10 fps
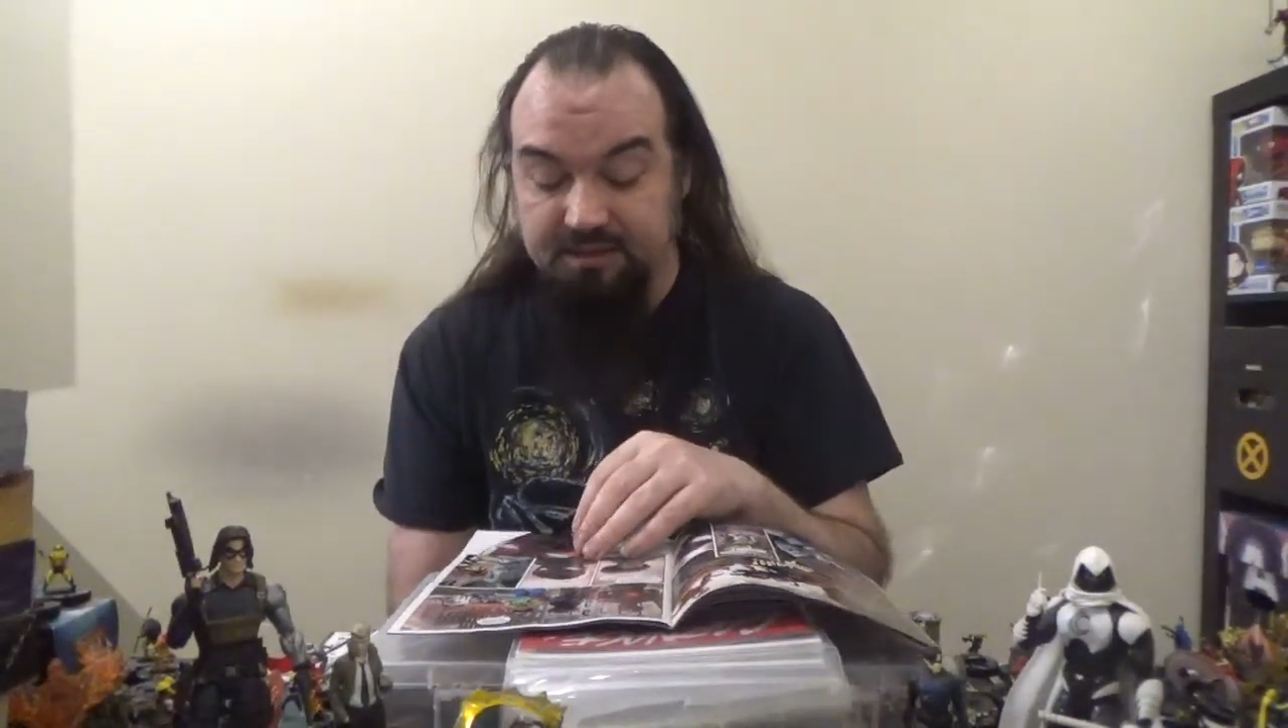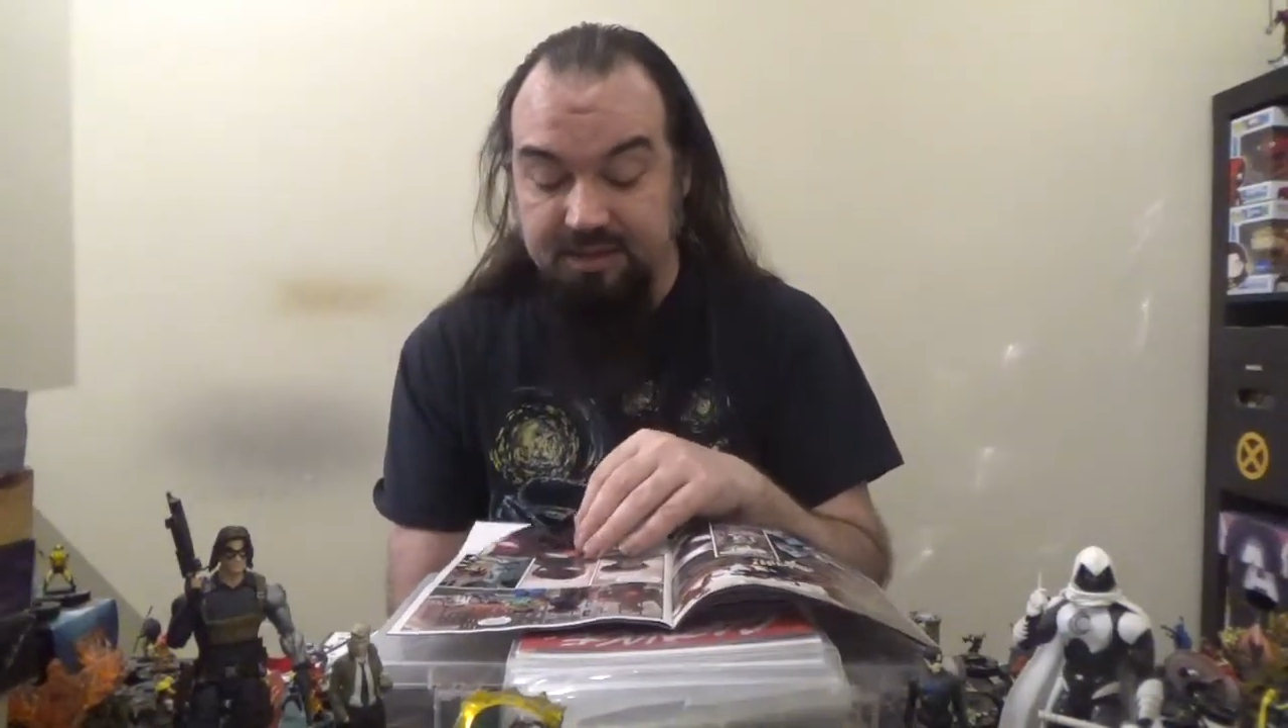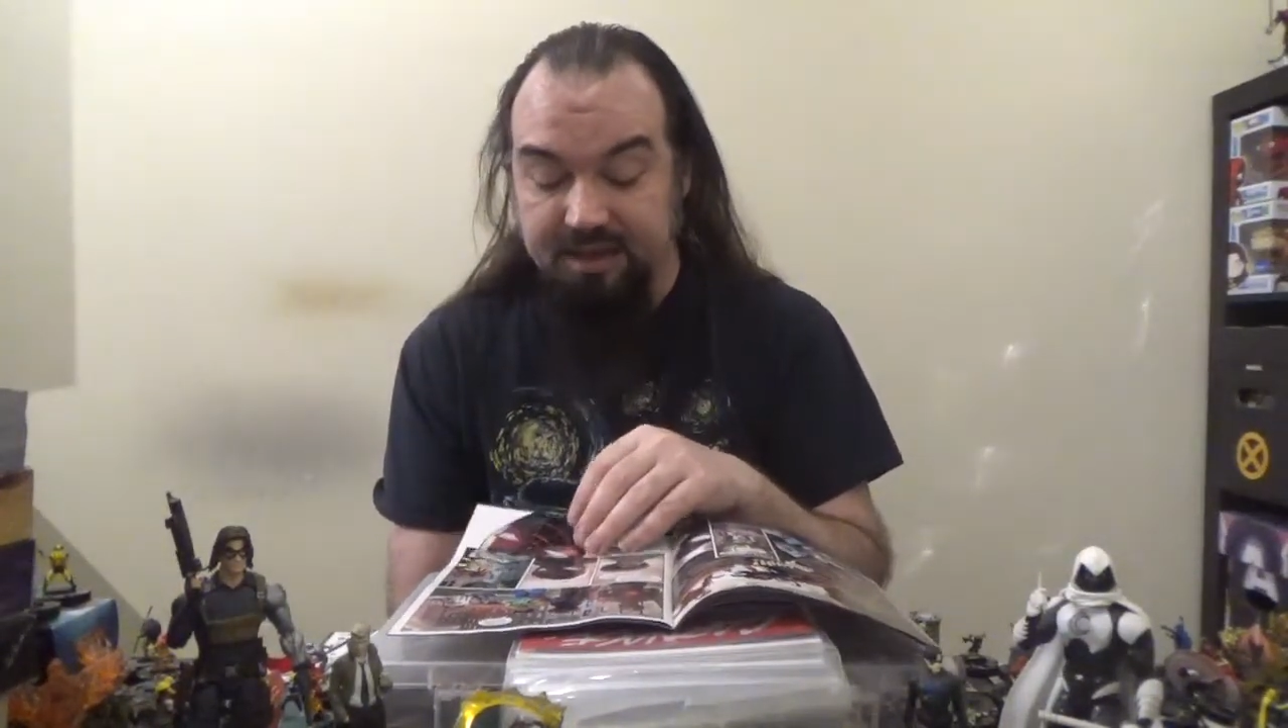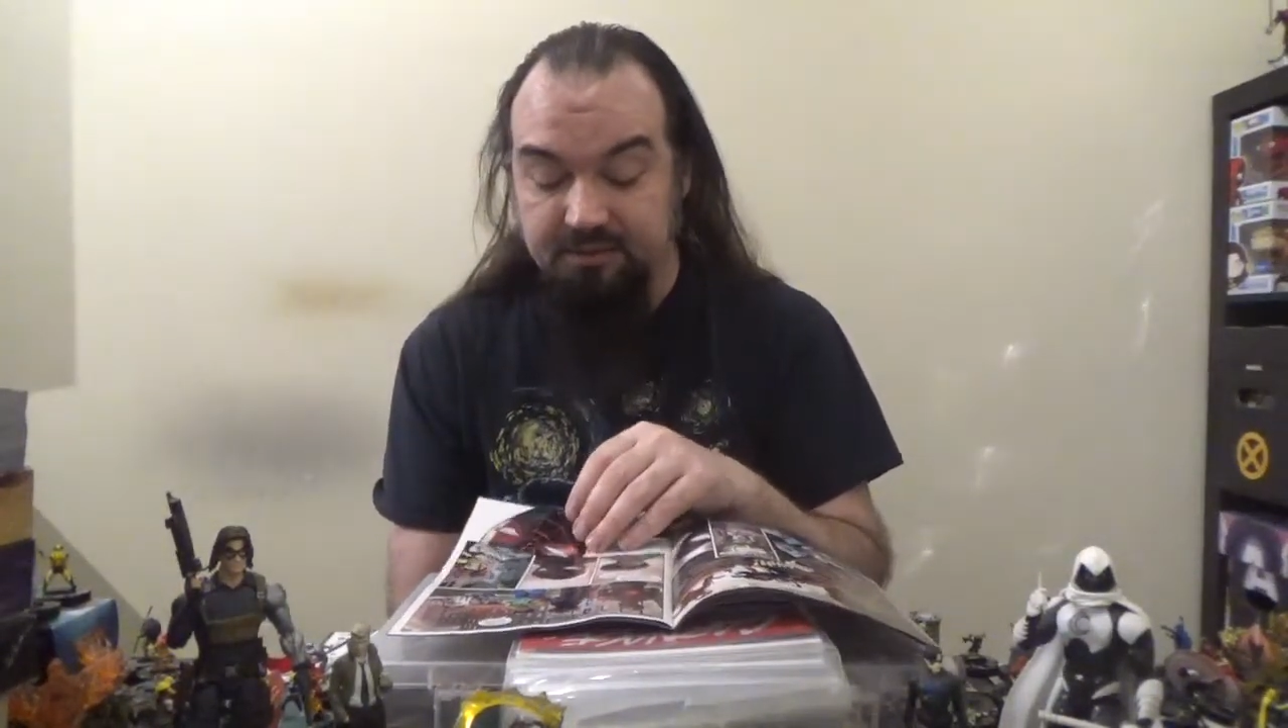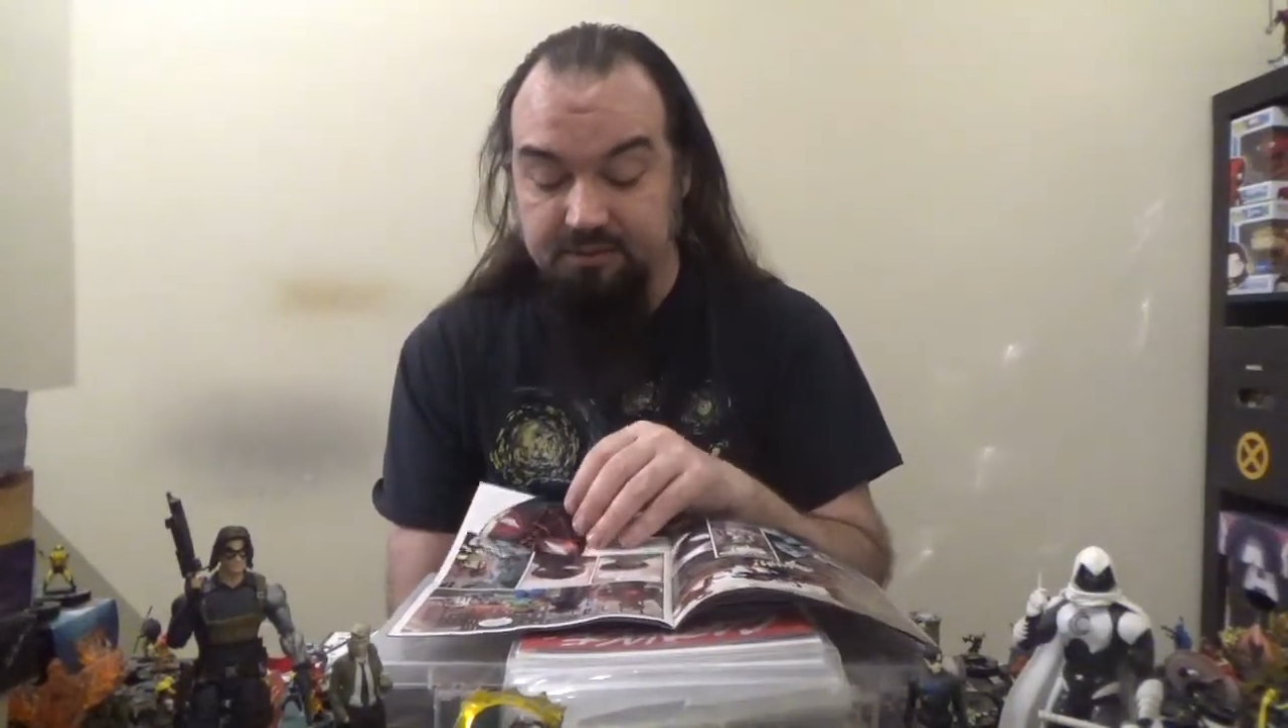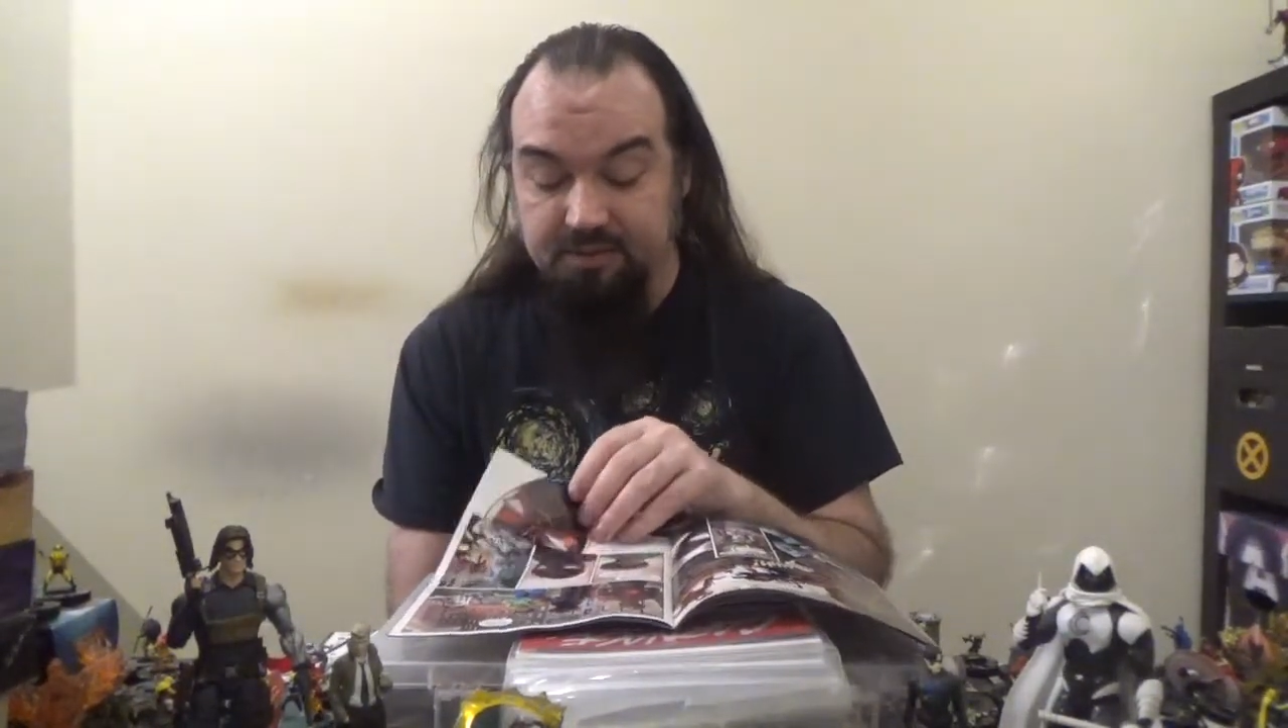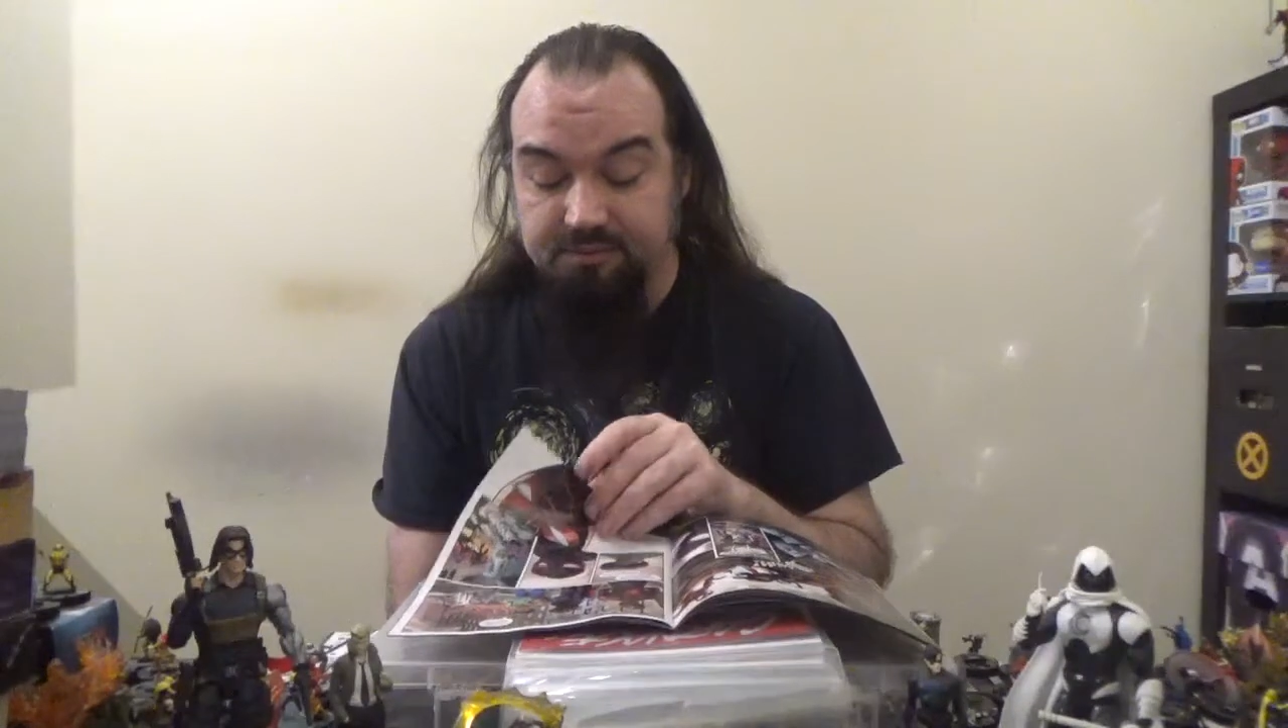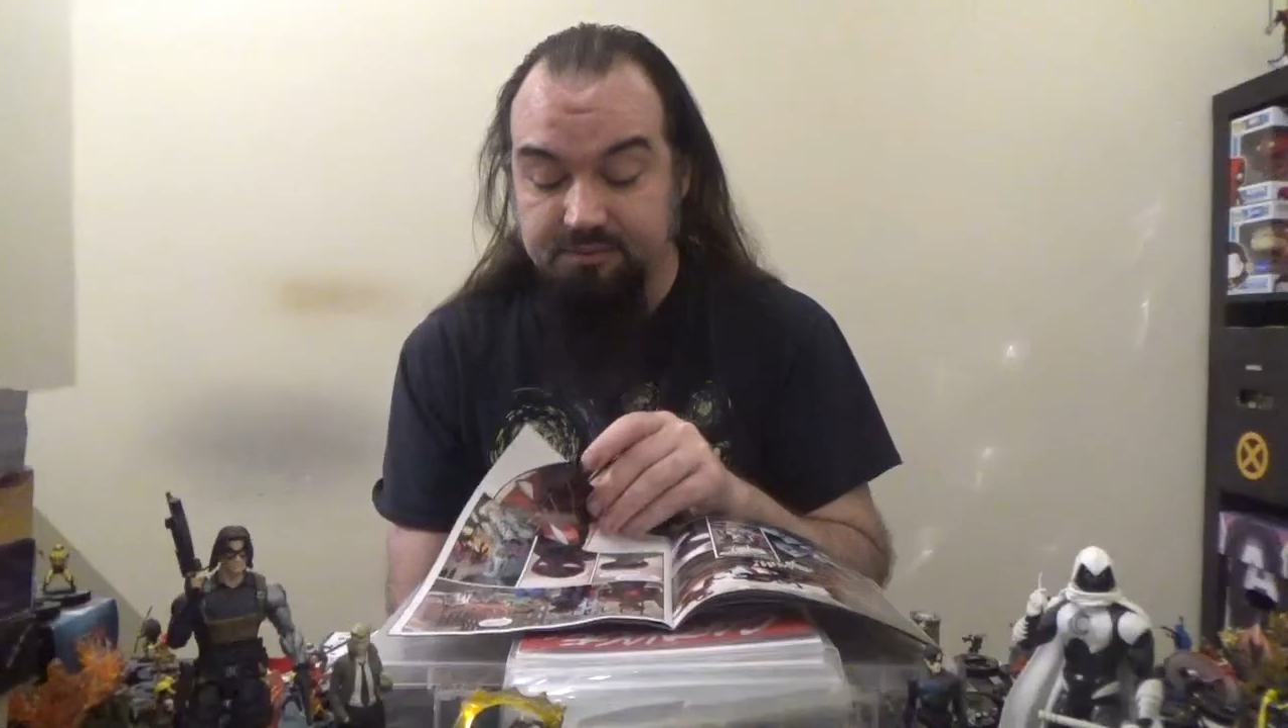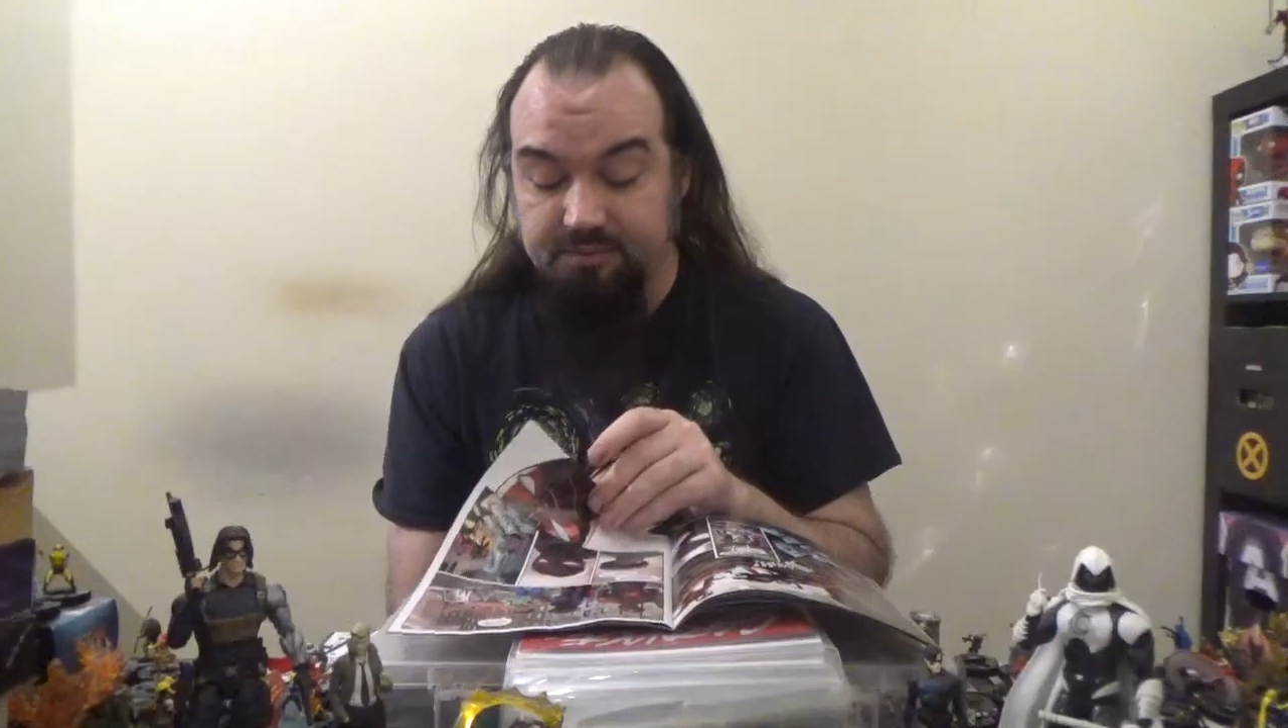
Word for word: landlord,